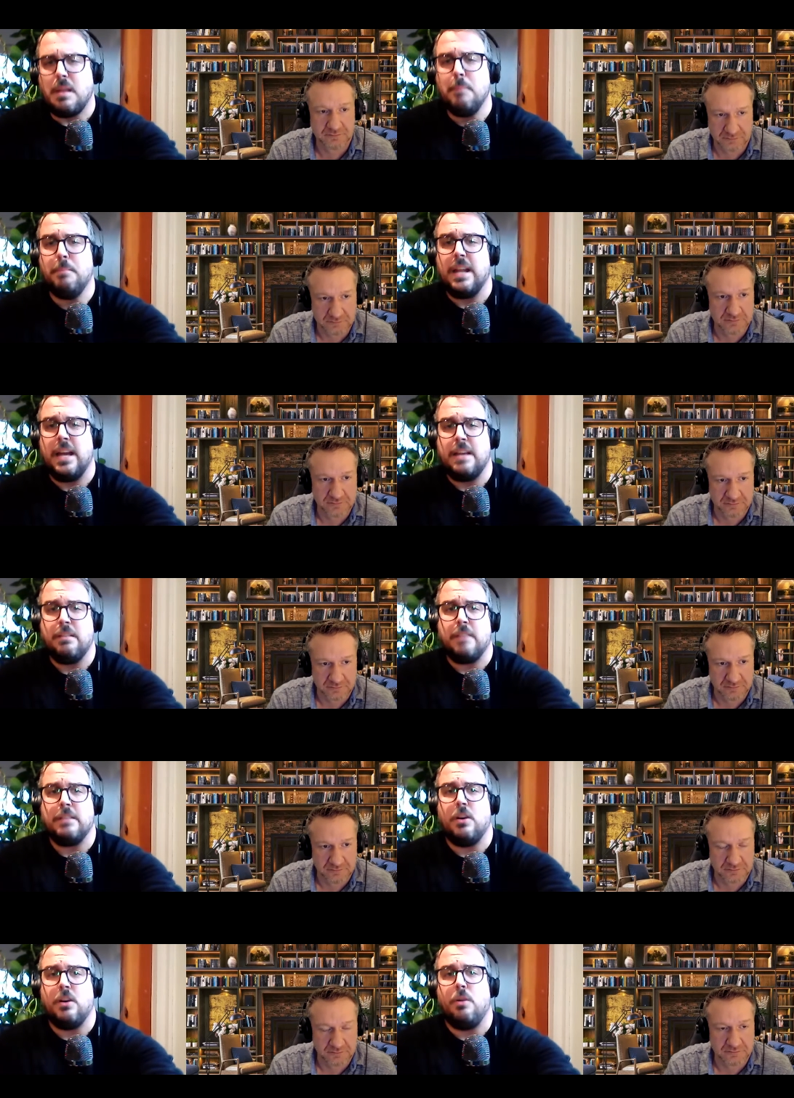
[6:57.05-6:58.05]
Speaker 1: But I, I
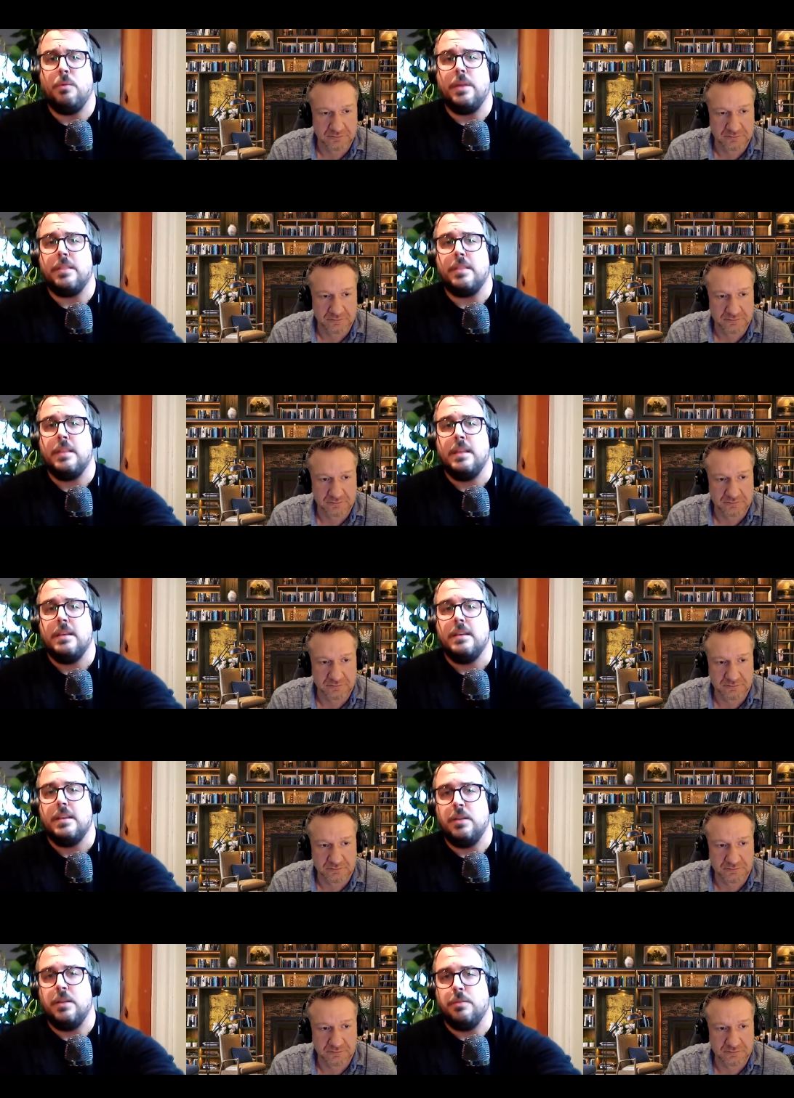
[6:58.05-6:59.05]
recall with
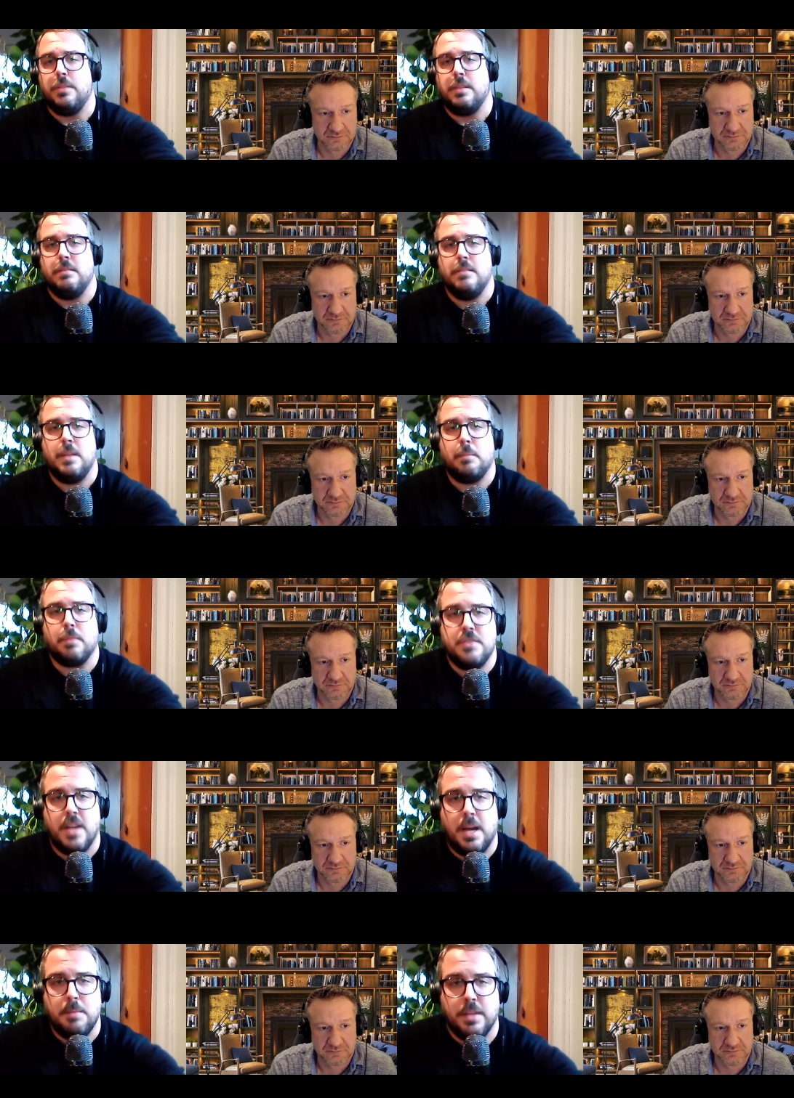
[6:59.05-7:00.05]
you know the number of
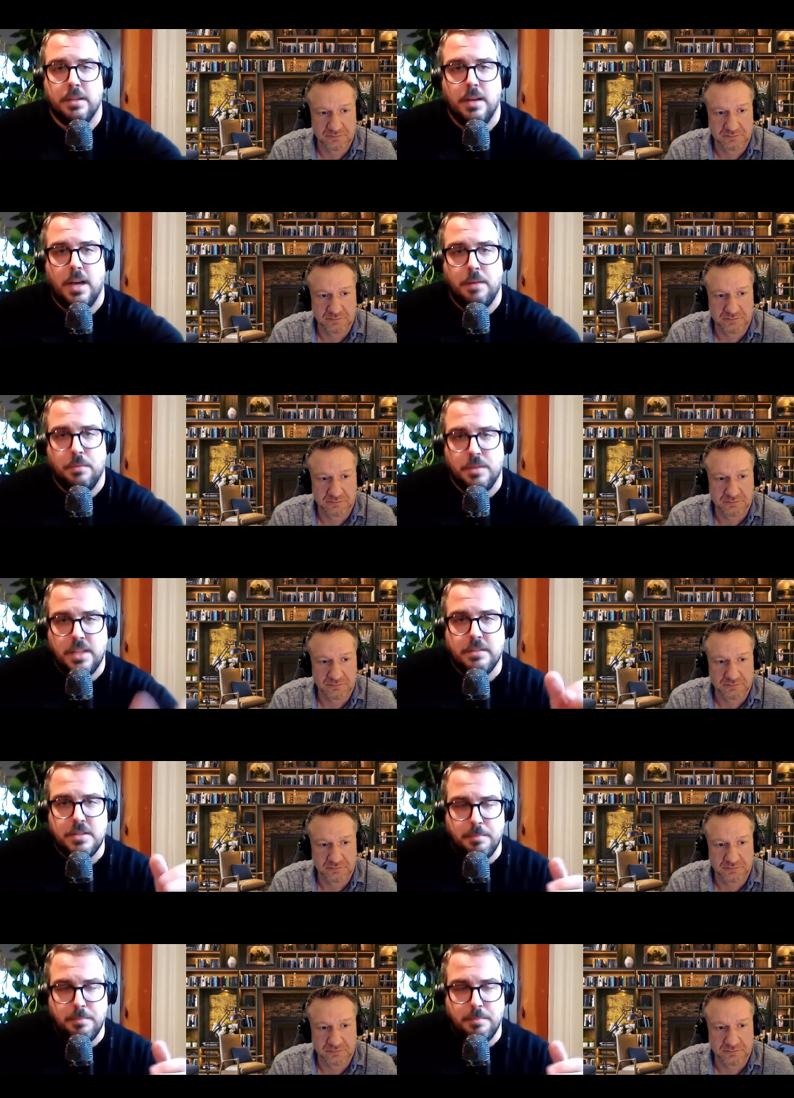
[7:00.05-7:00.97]
times I I would give it to